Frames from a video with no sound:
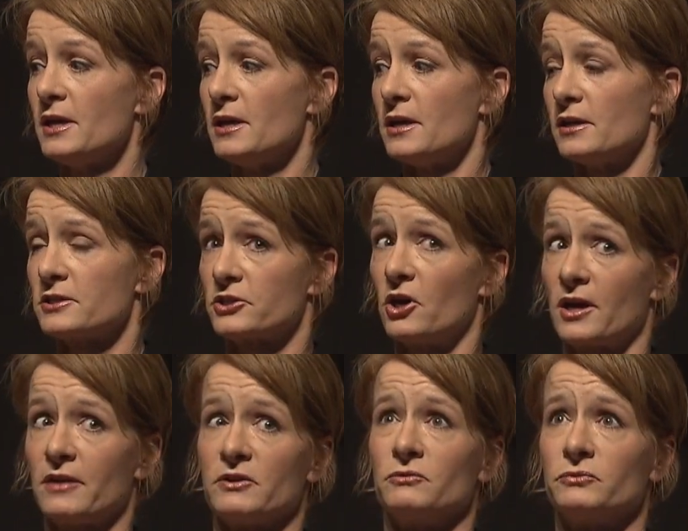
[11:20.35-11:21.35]
and start
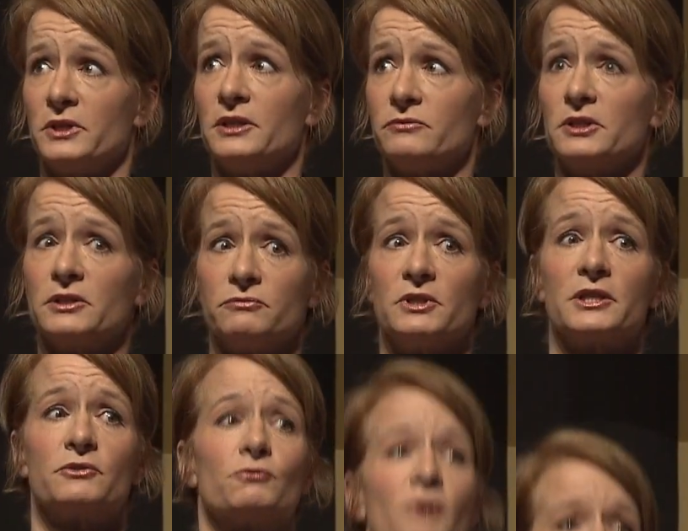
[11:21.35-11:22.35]
having really, really, really
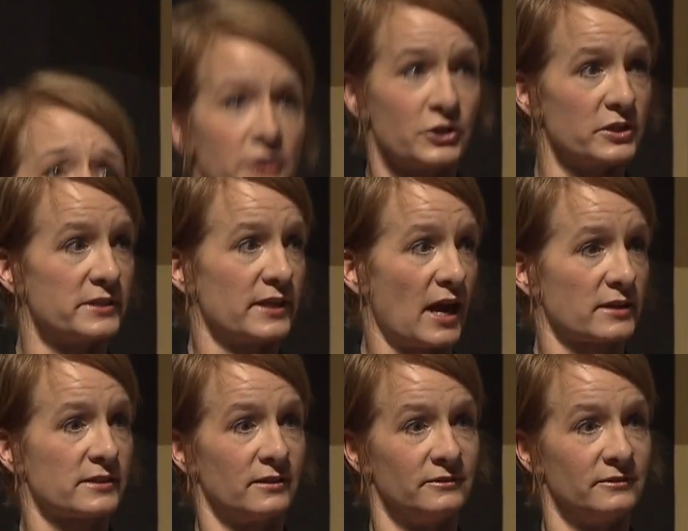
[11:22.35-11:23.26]
rockin' good sex.